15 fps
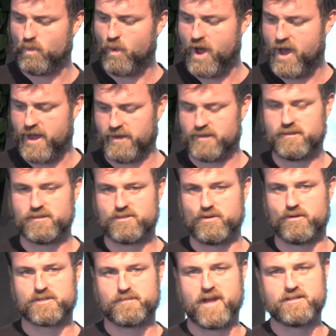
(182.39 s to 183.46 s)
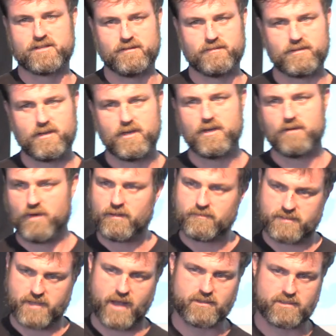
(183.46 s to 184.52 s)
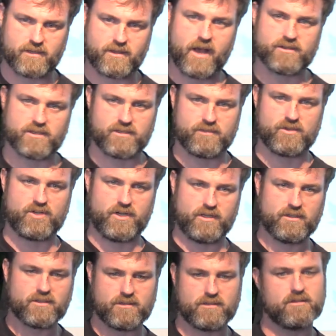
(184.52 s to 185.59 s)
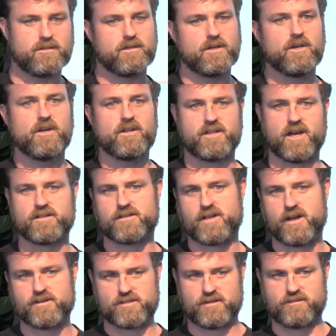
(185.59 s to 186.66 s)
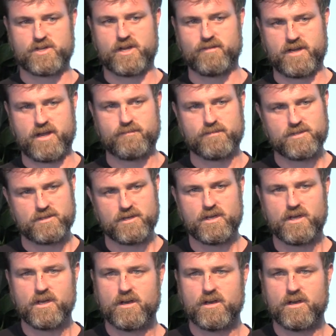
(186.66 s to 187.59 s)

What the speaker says: Why? It's too expensive. Well, tens of thousands of machines, tens of thousands of JVMs.